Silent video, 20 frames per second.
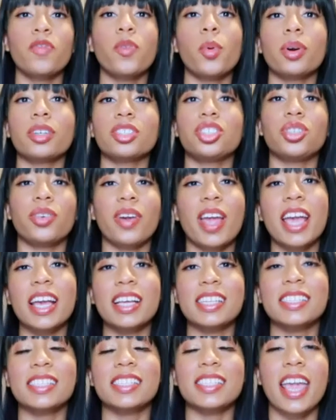for
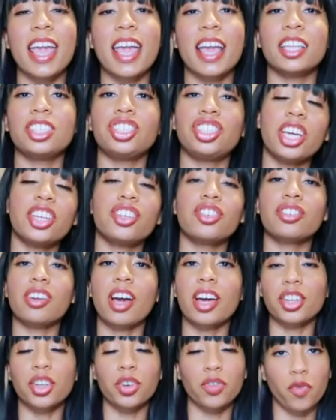trans and gender
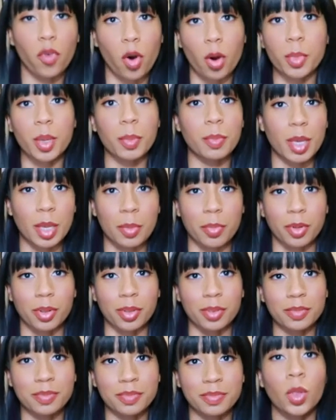non-conforming
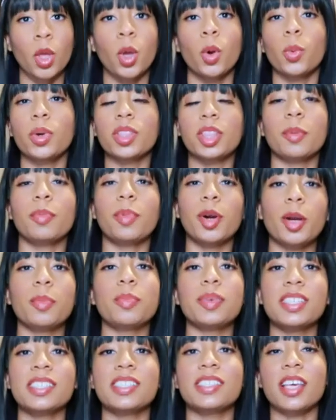people with the
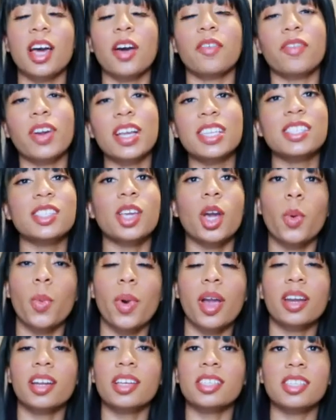purpose of raising
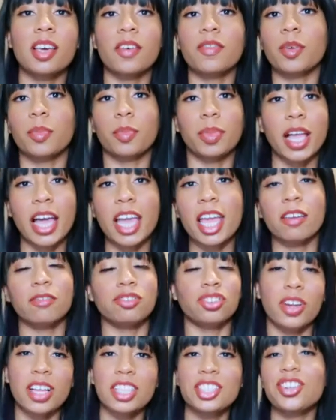awareness of the plight of
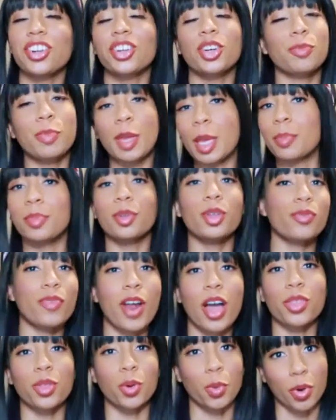transgender people
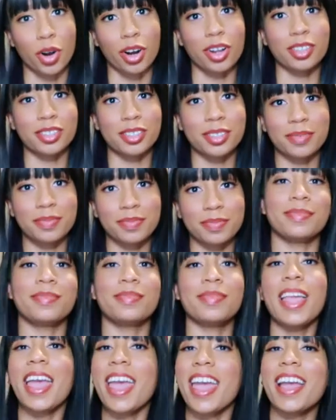around the world.
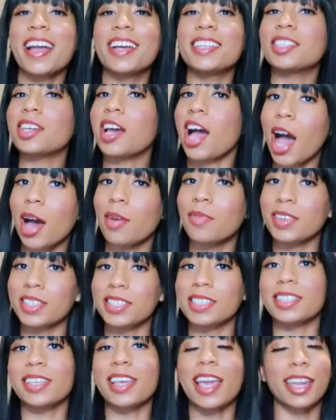And
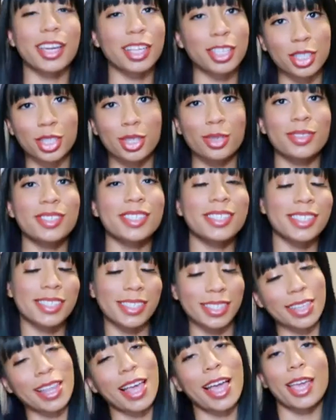obviously an excuse to
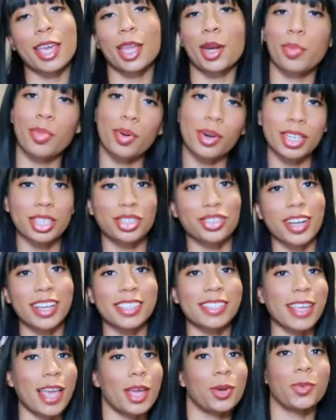slay in a pretty
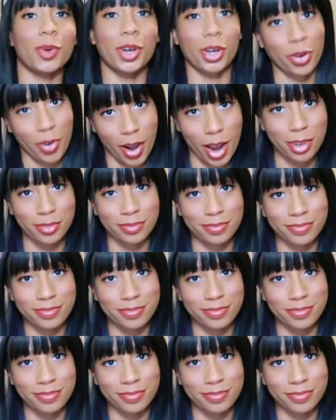dress and win a crown.